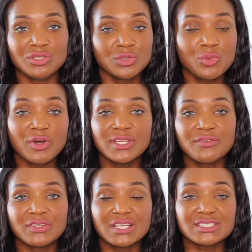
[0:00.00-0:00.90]
you won't
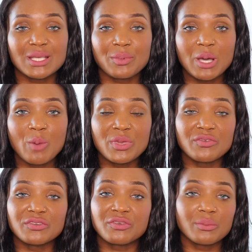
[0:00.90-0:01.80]
even accept help
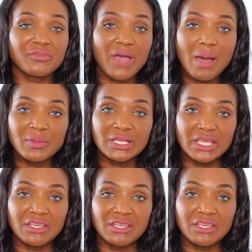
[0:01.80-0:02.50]
even from family.